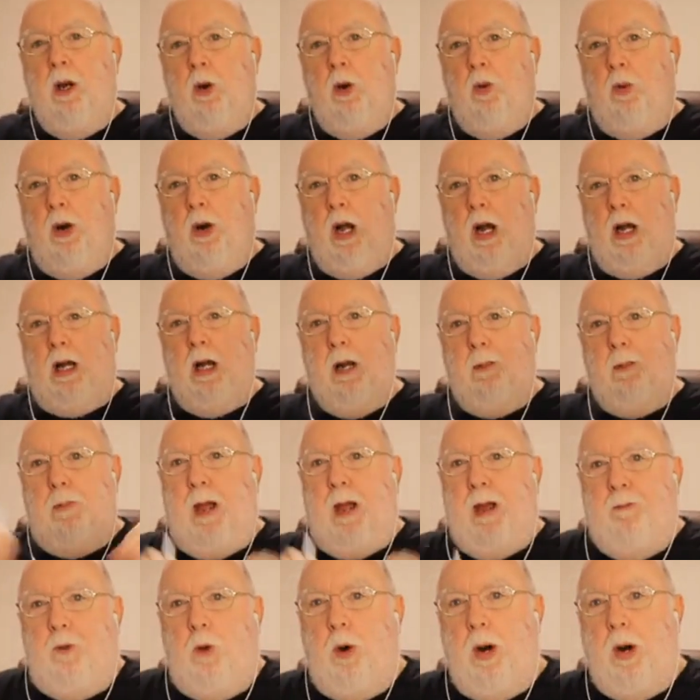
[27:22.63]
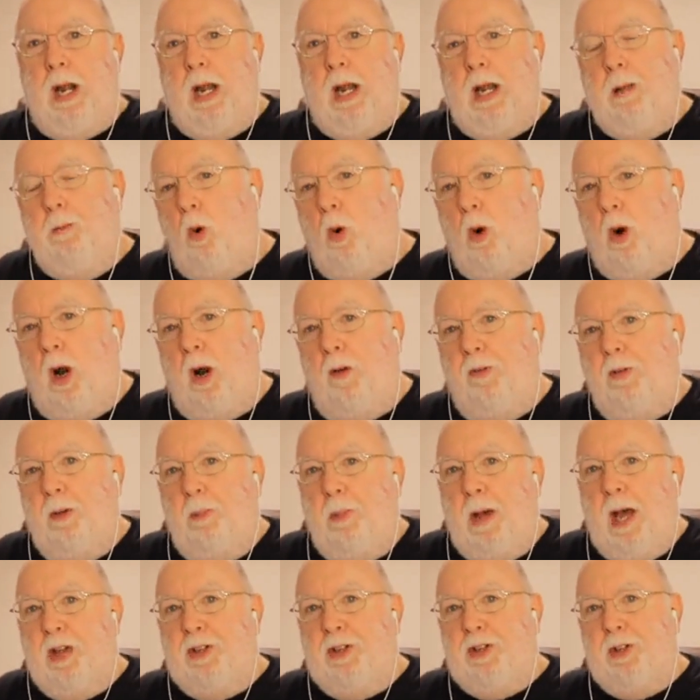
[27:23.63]
We're not going to pay for it anymore off the
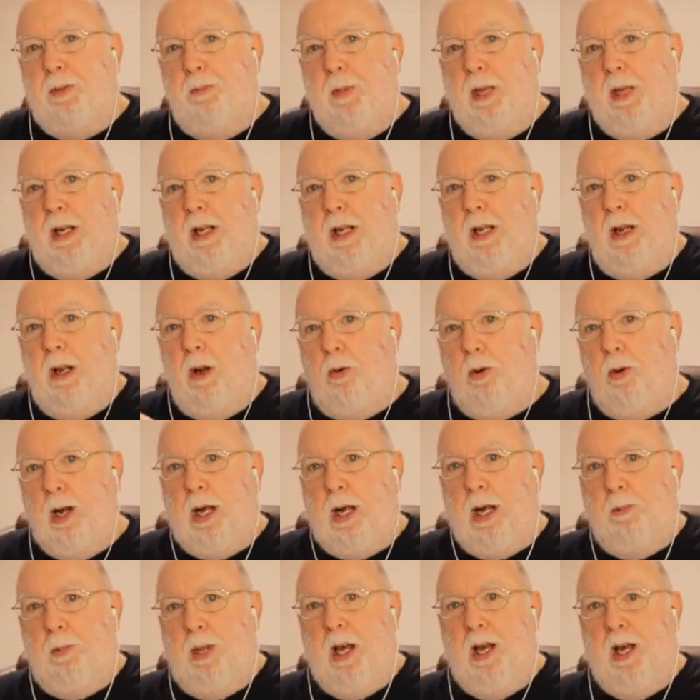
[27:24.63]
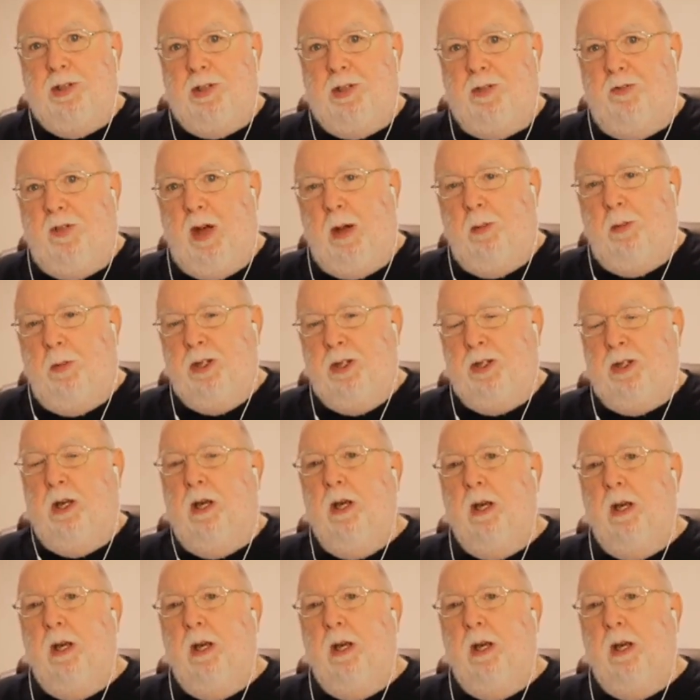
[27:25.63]
backs of middle and lower income Alaska families.